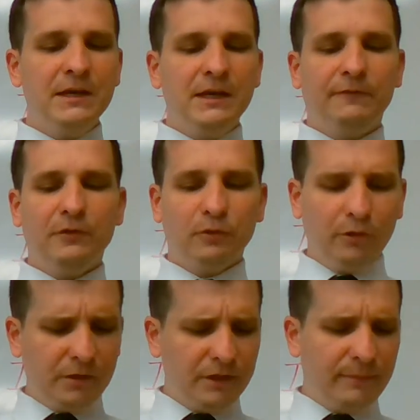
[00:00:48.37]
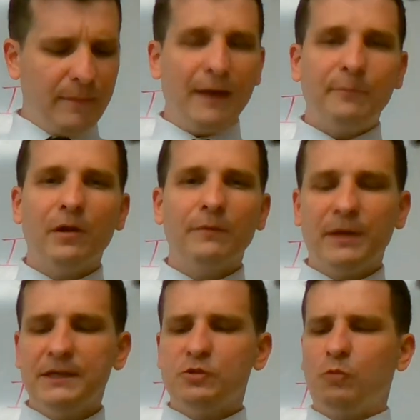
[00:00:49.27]
If you look on the map on
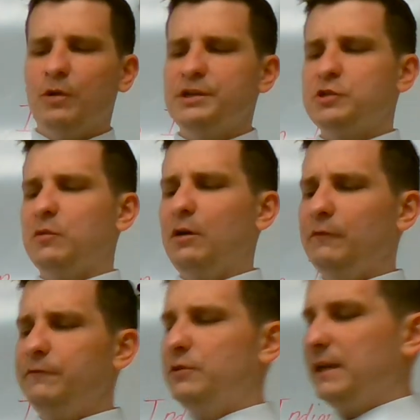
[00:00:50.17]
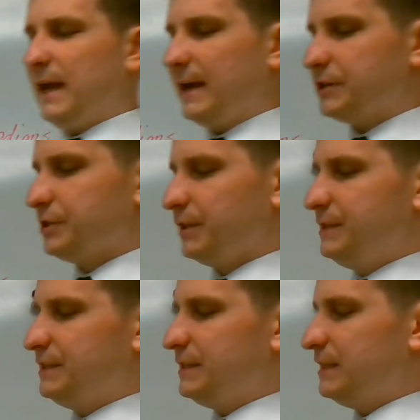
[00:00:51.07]
page 112, you can actually
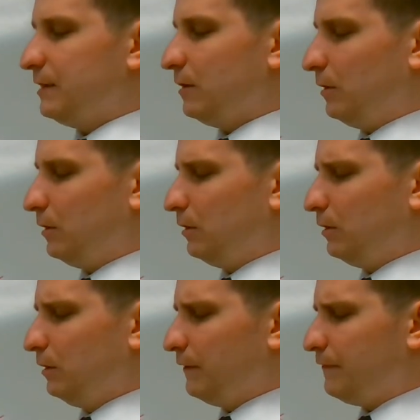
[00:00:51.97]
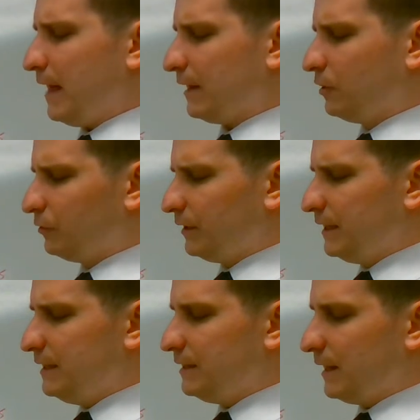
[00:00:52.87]
see all of that
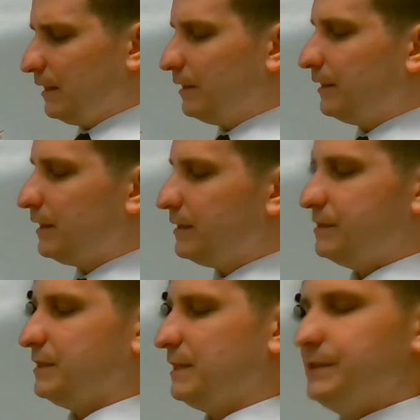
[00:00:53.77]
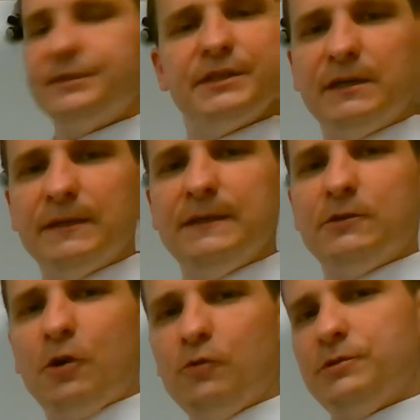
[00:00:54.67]
green area is considered the
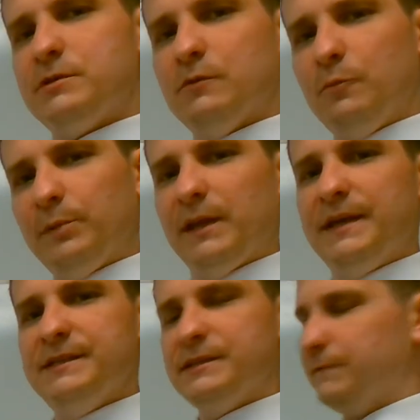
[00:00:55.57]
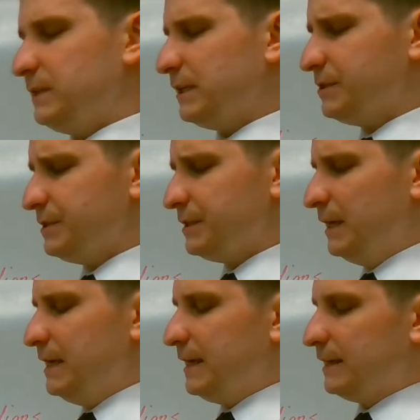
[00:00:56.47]
coastal plains of Texas.
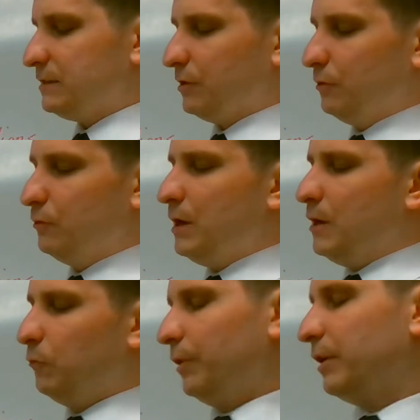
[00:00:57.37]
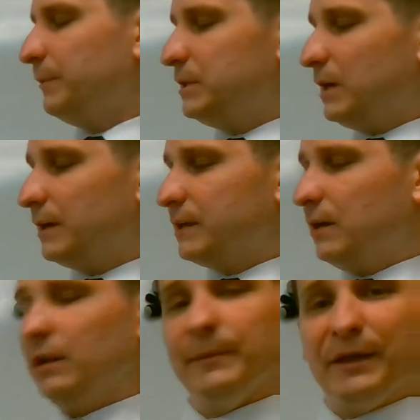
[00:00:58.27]
And so we're going to be talking
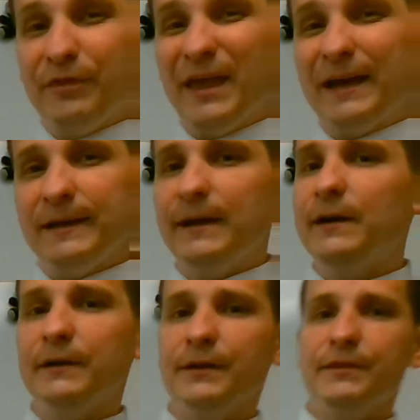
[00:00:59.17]
all about that area